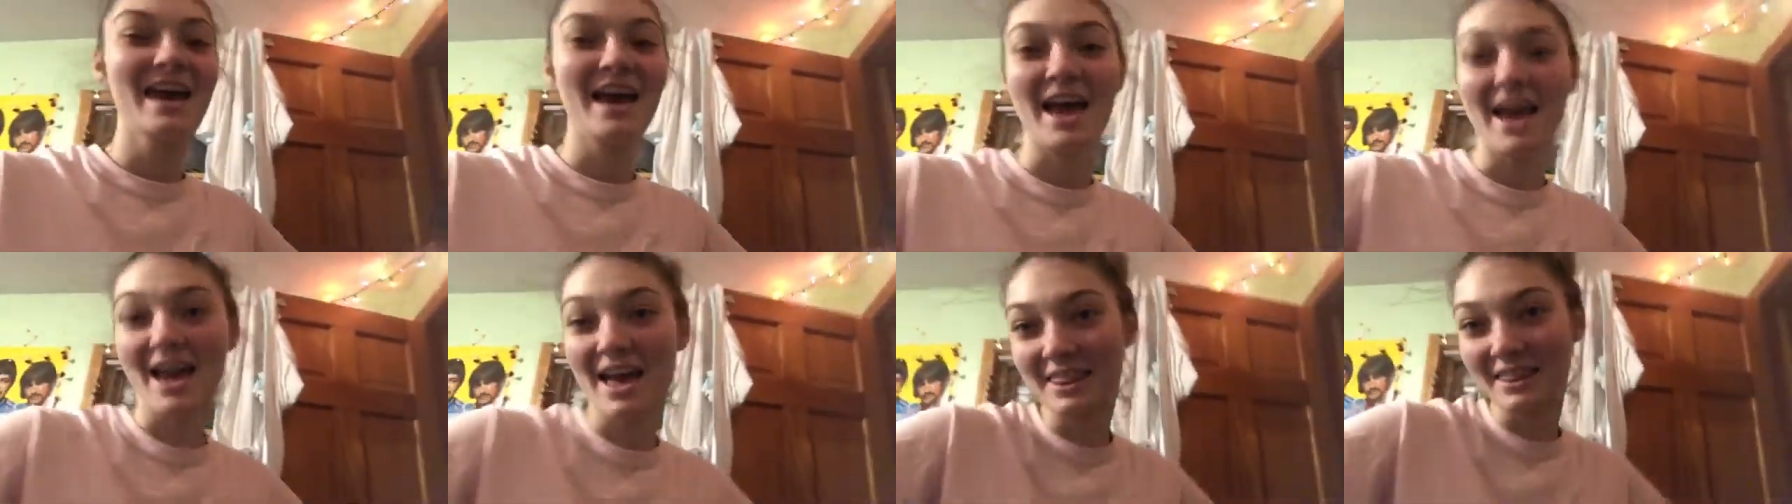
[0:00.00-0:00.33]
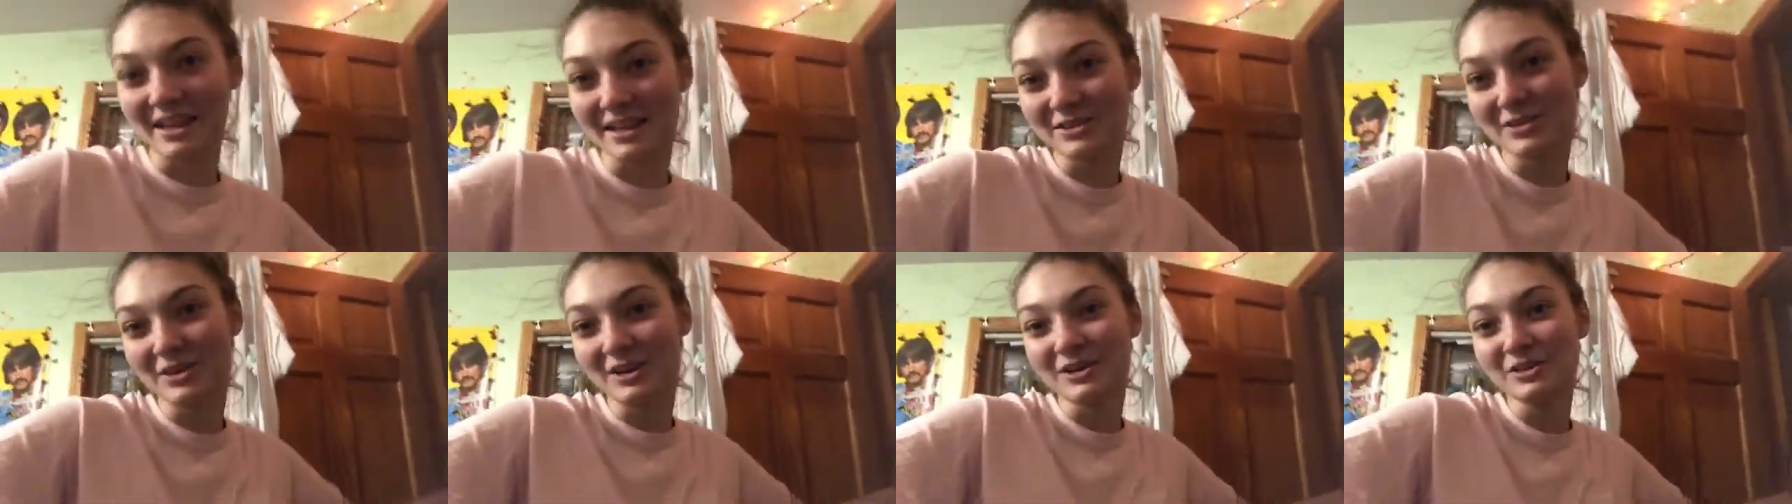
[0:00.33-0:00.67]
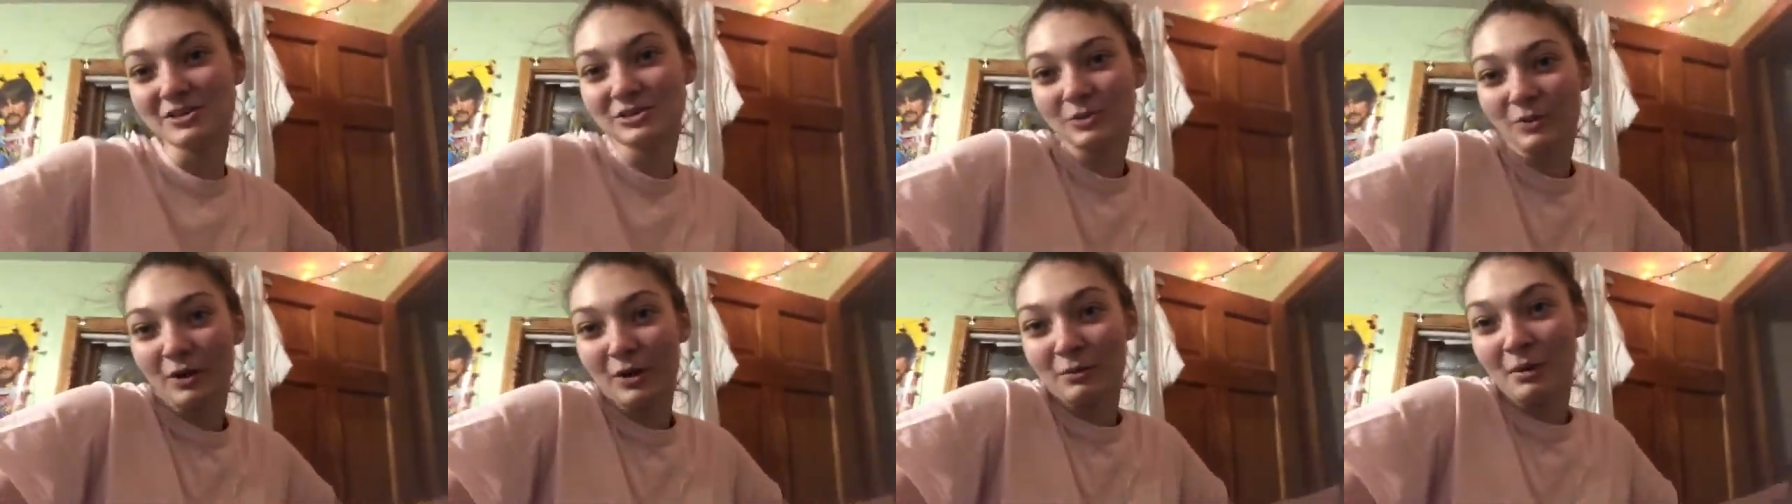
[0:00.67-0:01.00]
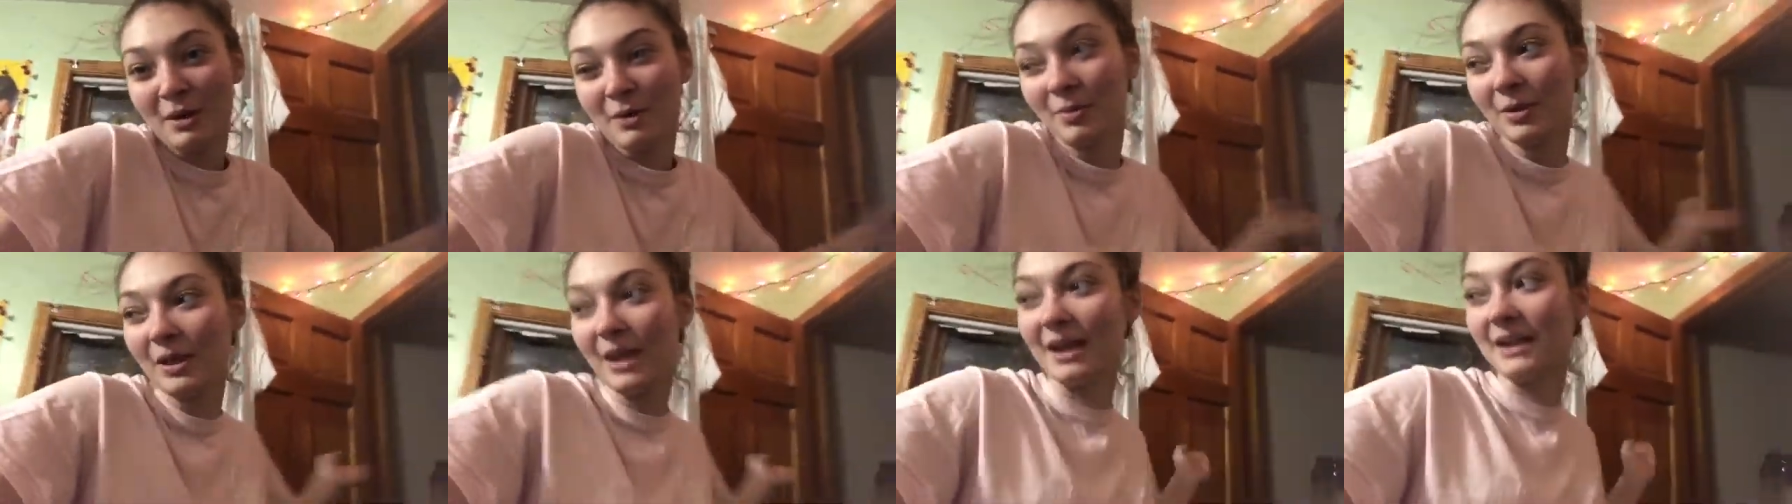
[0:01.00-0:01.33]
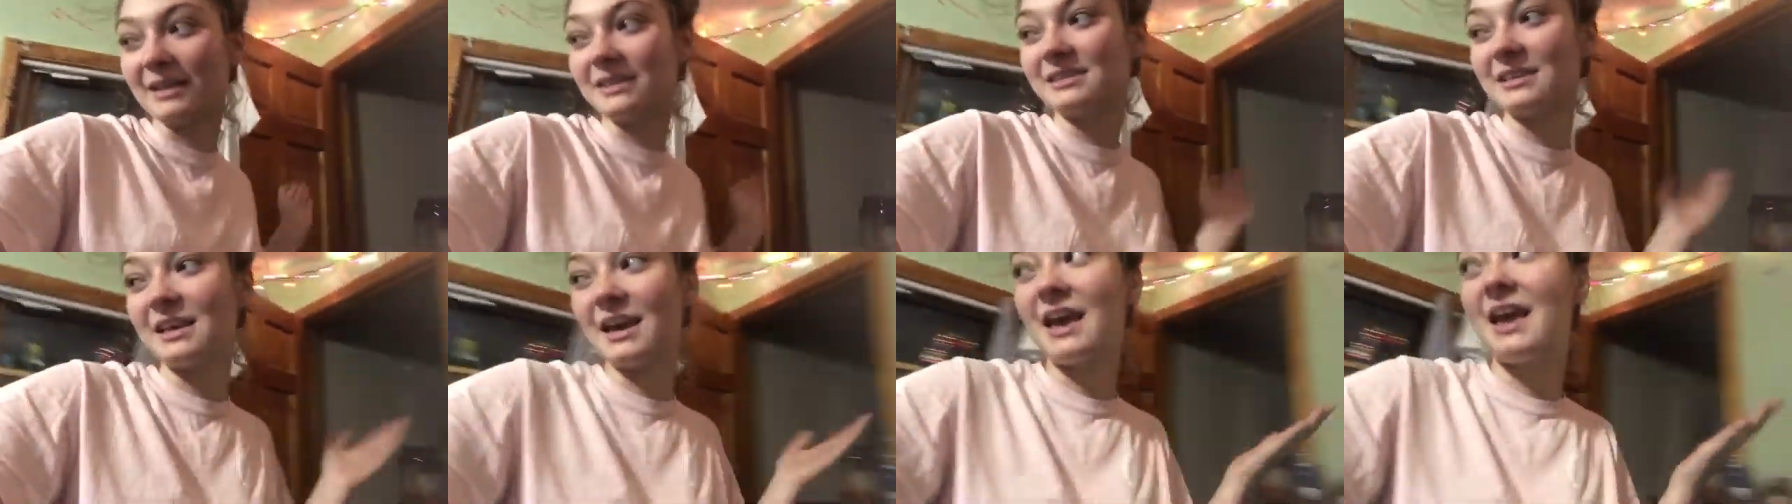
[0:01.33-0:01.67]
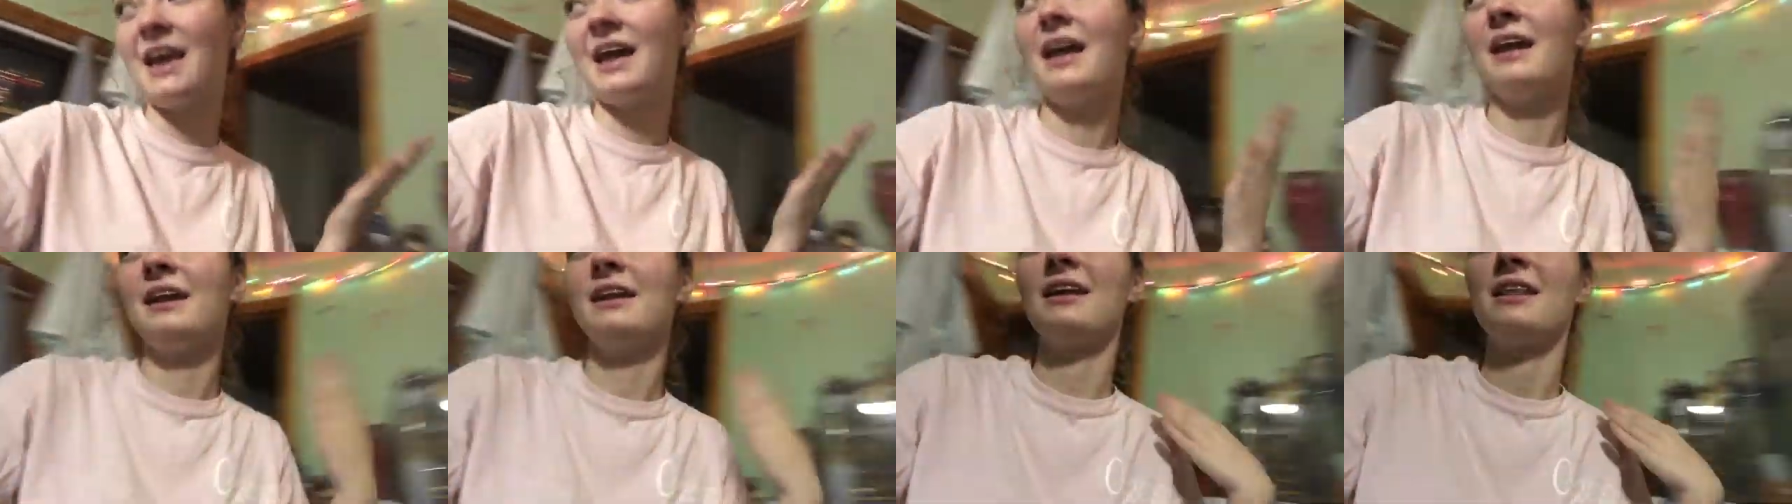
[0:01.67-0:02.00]
and that's what I used to water my plants.
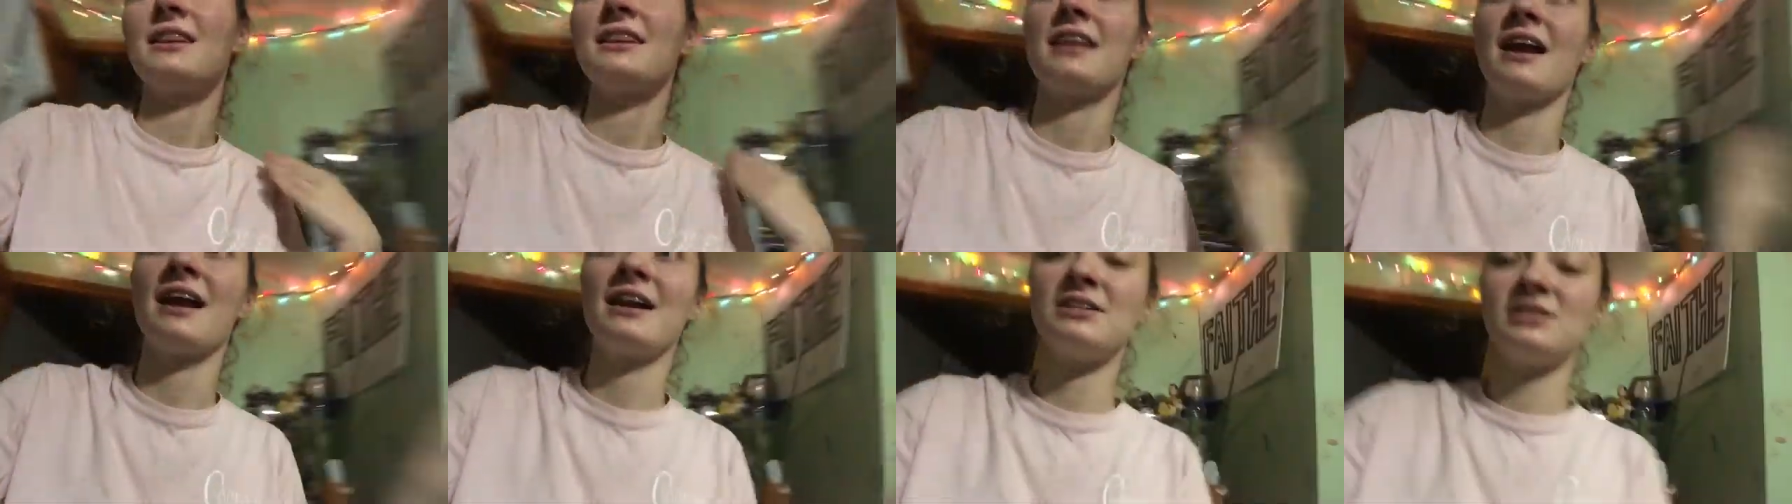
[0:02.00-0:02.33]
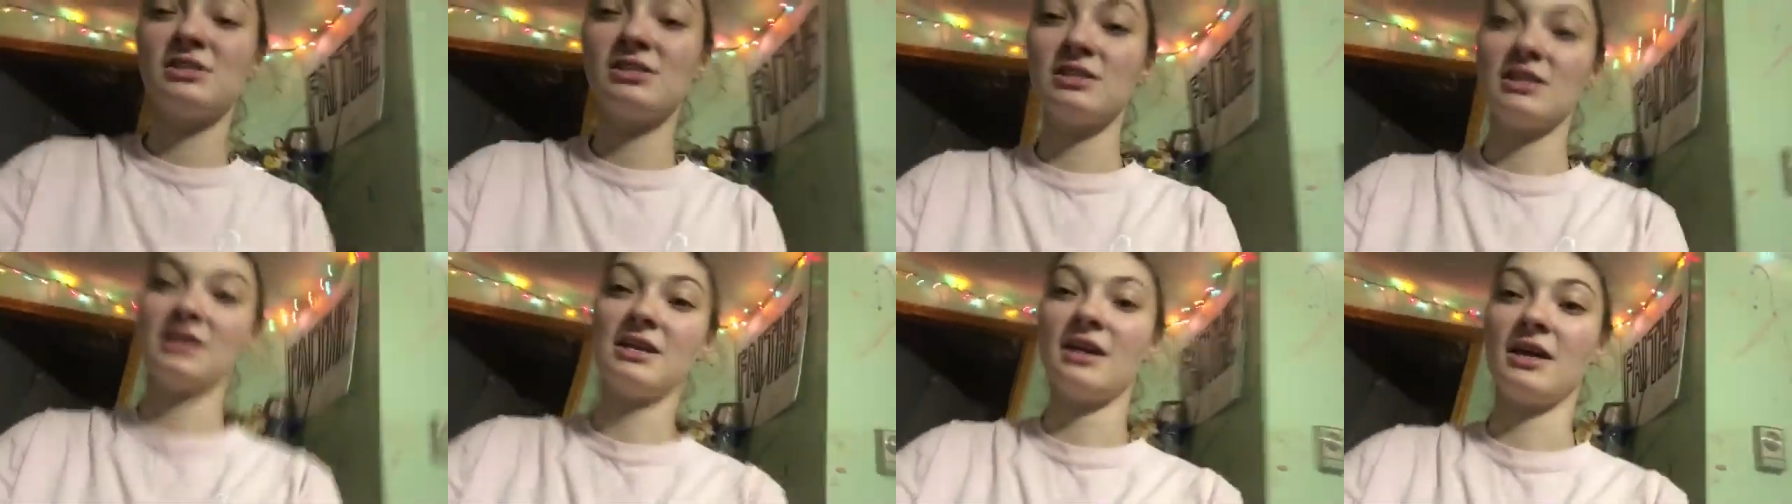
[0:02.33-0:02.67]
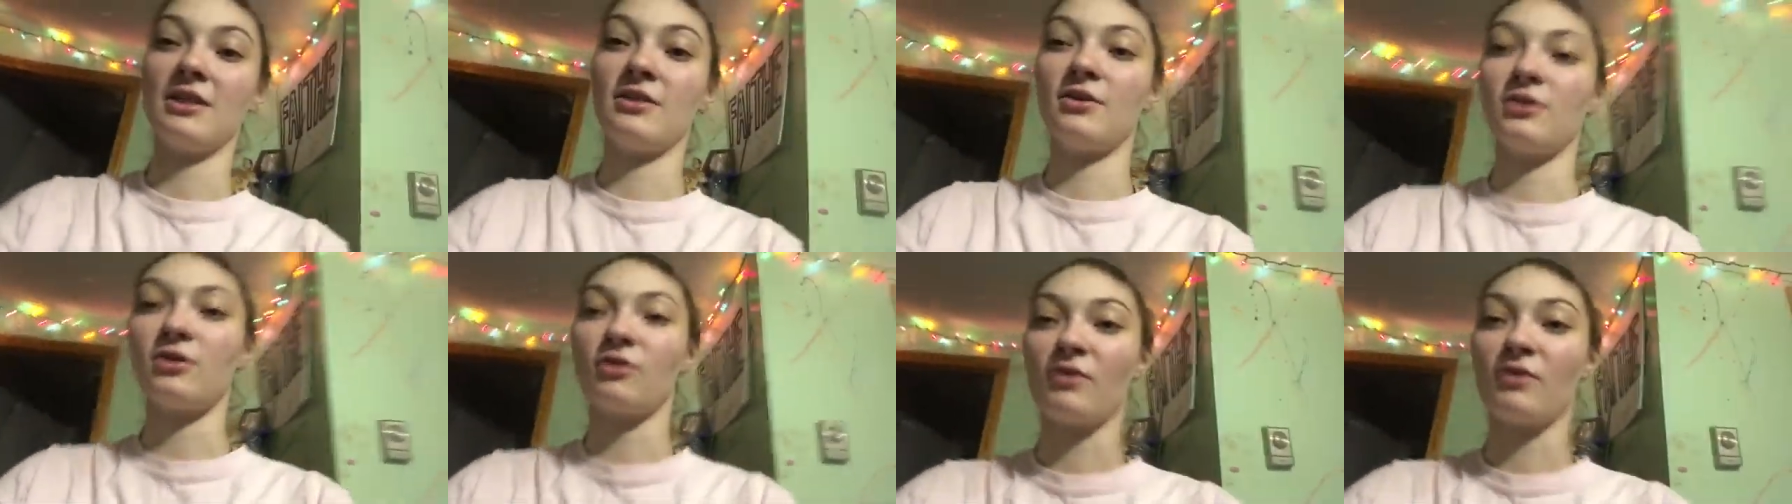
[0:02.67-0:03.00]
And that is just another